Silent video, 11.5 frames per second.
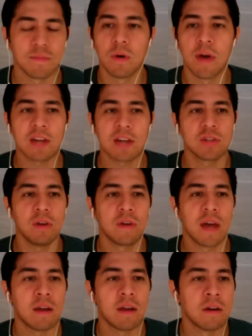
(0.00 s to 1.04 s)
Ashley
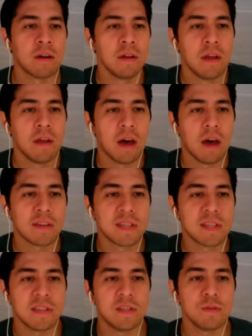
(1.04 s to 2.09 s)
O'Connor
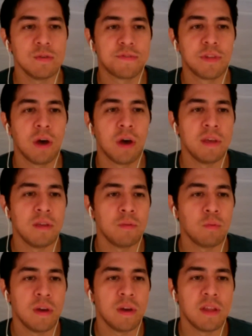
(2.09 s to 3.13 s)
says, use flow in
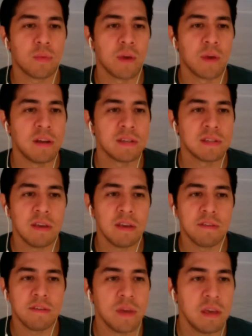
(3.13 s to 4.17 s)
with awareness.
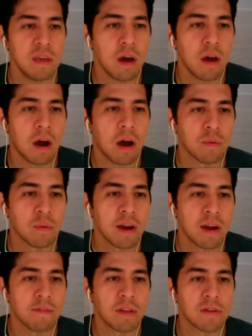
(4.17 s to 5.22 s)
If we are aware
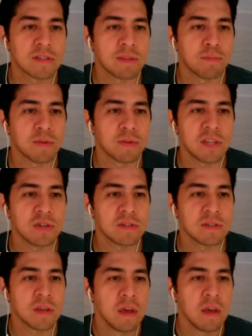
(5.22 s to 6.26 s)
of others and
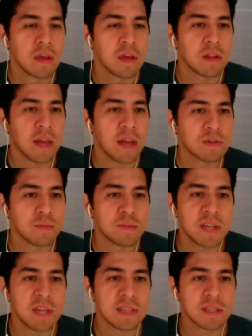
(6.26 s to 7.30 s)
procedures, classroom
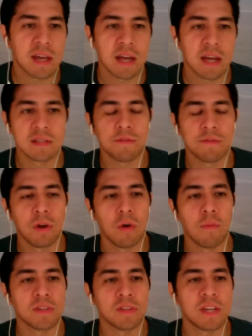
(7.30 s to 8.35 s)
stays in constant flow,
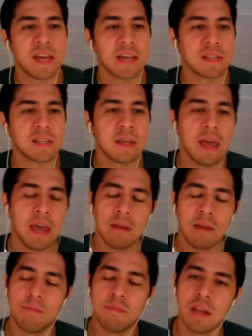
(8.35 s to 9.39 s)
multitasking,
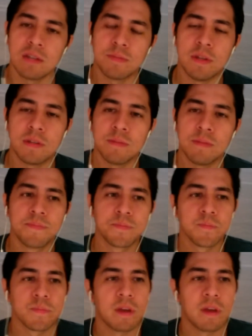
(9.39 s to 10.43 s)
and management.
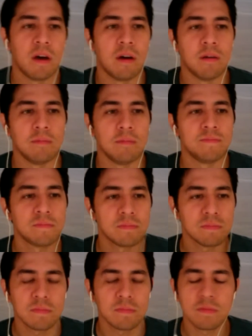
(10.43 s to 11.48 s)

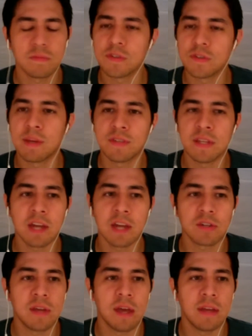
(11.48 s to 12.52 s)
First time I've seen
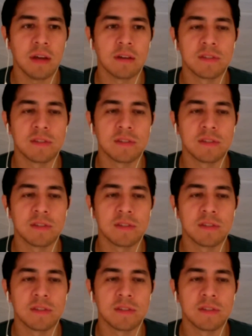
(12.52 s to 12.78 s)
Ashley on here.